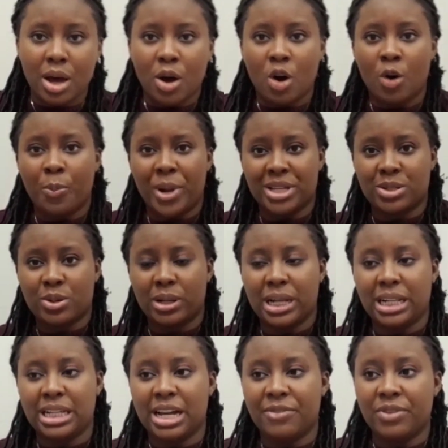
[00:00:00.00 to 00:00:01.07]
or
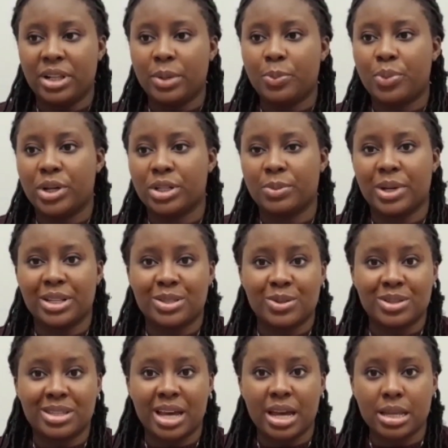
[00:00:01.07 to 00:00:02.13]
particularly you're feeling pressured by the
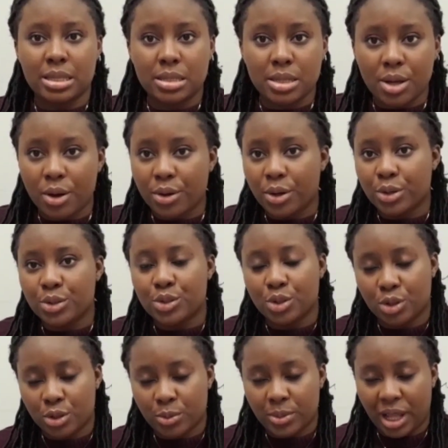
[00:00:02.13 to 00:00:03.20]
society or your
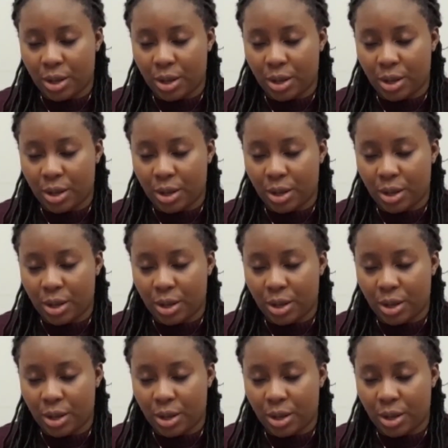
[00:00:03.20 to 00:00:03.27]
job,